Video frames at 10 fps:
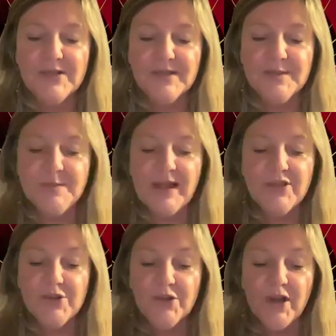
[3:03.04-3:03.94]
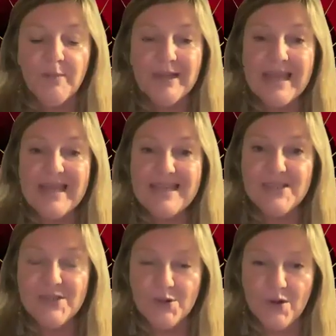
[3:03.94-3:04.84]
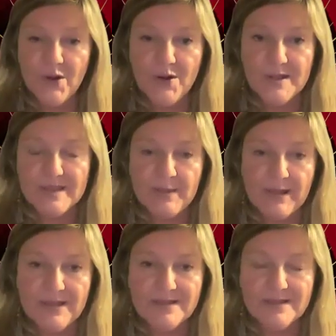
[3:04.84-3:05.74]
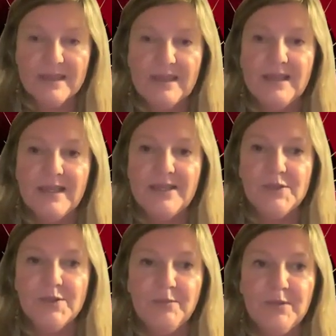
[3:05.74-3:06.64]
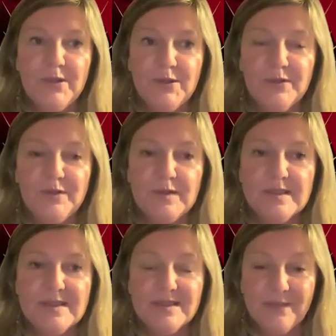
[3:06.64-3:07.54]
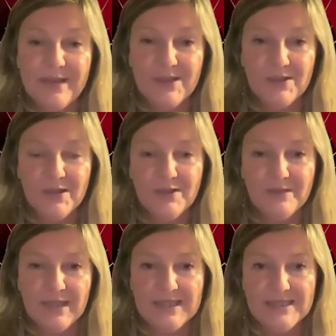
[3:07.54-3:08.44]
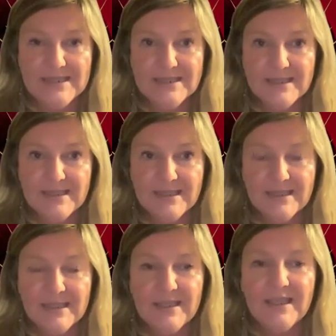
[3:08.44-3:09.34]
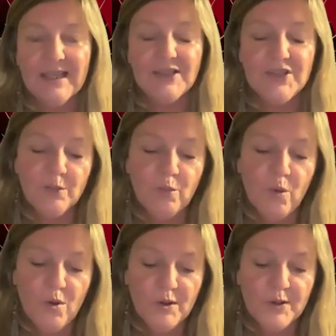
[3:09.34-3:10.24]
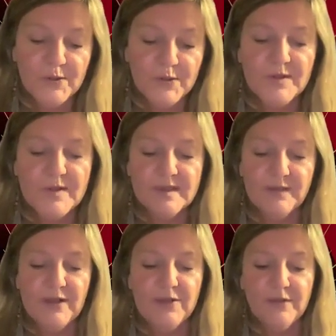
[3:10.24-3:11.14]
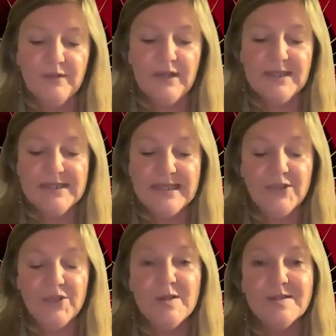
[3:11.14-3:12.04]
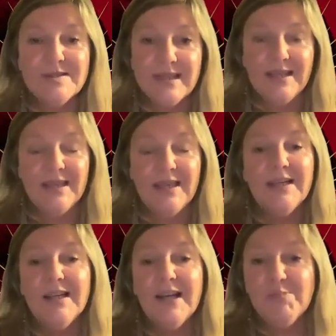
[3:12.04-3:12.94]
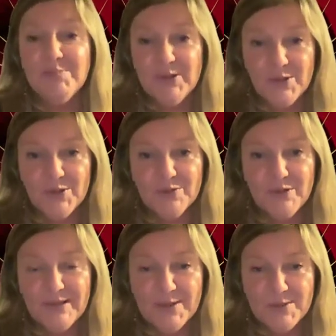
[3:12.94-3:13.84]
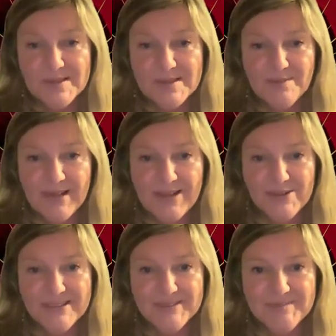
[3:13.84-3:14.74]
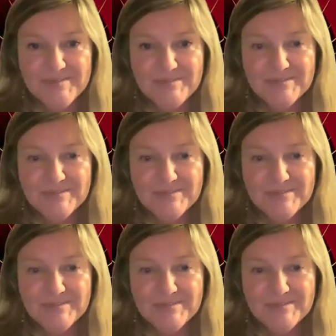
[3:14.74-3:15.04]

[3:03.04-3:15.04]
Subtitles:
And just imagine you're coming into your heart space, into a beautiful sphere of light. And you walk through the sphere of light and you see a beautiful lotus flower.